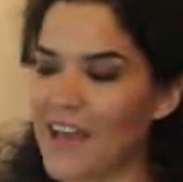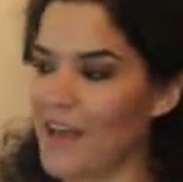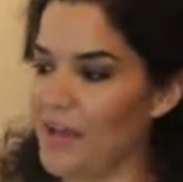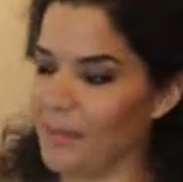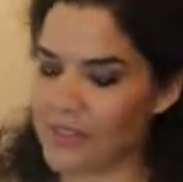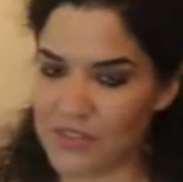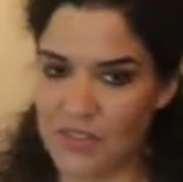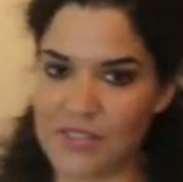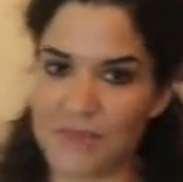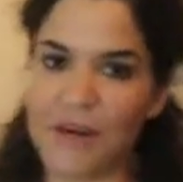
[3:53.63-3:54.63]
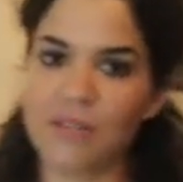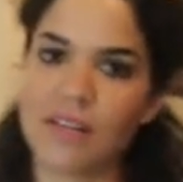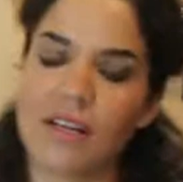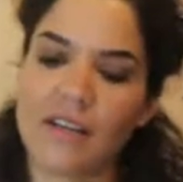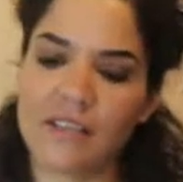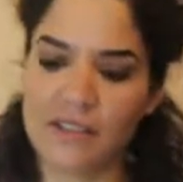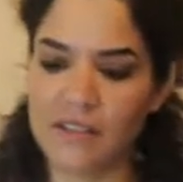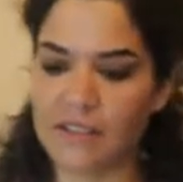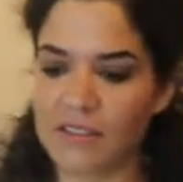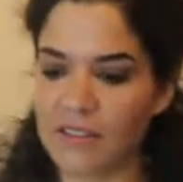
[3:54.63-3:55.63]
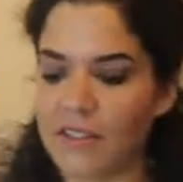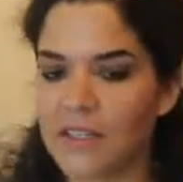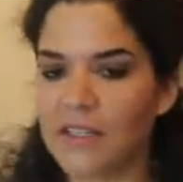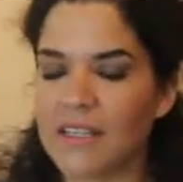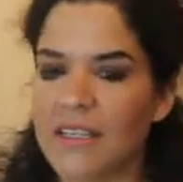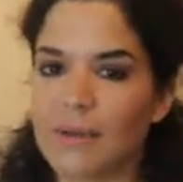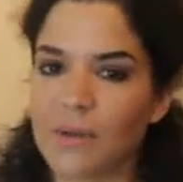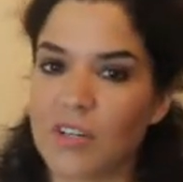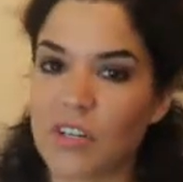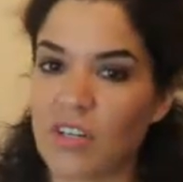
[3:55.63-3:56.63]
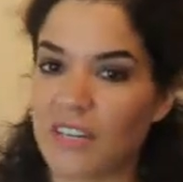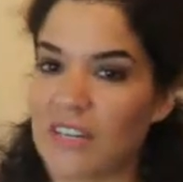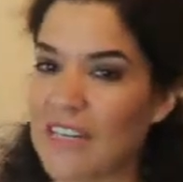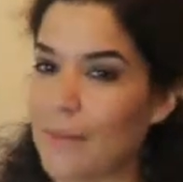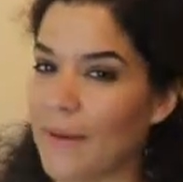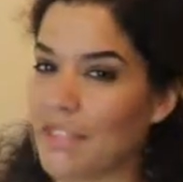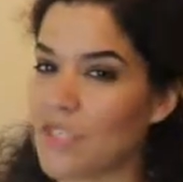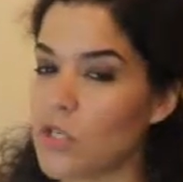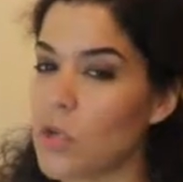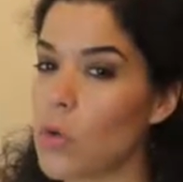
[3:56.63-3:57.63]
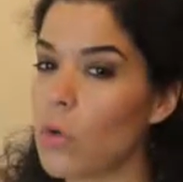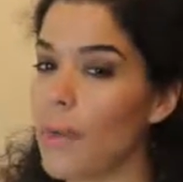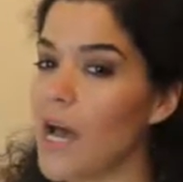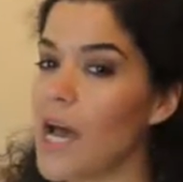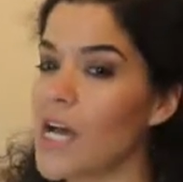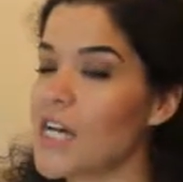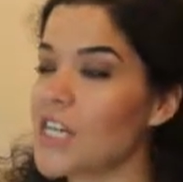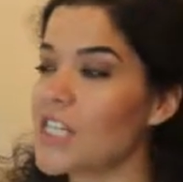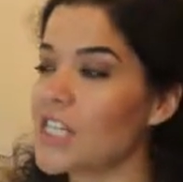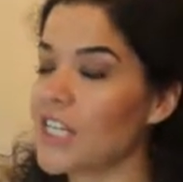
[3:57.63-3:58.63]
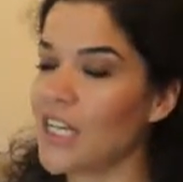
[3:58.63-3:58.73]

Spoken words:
I've just got some old clothes on. I'm going to try not to think about it too much.